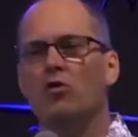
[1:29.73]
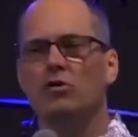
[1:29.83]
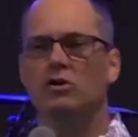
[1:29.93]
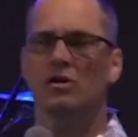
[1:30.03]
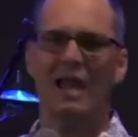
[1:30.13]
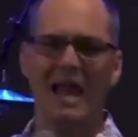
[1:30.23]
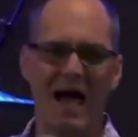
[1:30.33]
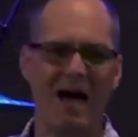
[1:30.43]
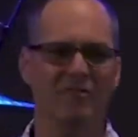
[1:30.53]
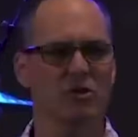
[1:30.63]
your
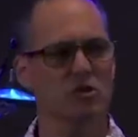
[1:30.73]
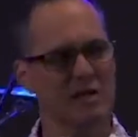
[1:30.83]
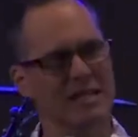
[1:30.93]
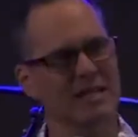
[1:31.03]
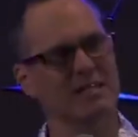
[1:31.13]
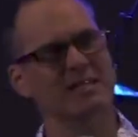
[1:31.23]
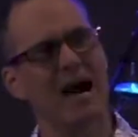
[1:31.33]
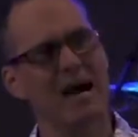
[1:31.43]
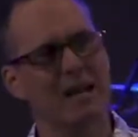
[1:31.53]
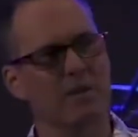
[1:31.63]
life, you get
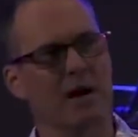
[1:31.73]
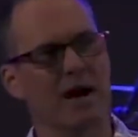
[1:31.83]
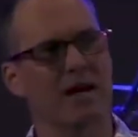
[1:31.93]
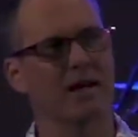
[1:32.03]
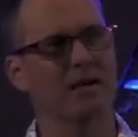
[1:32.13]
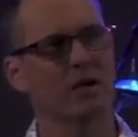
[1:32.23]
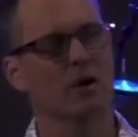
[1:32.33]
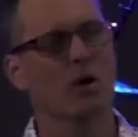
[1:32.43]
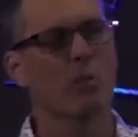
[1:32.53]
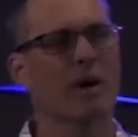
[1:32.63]
excited about it.
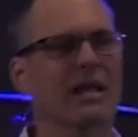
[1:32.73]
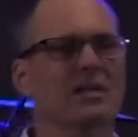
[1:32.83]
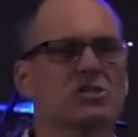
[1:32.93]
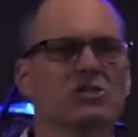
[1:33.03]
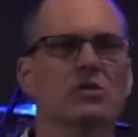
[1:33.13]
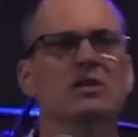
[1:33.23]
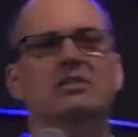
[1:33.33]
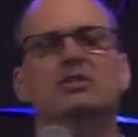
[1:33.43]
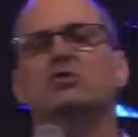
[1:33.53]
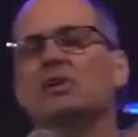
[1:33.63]
But as soon as
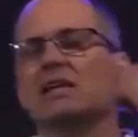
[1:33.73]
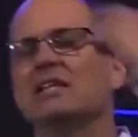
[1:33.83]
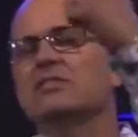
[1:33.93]
it's released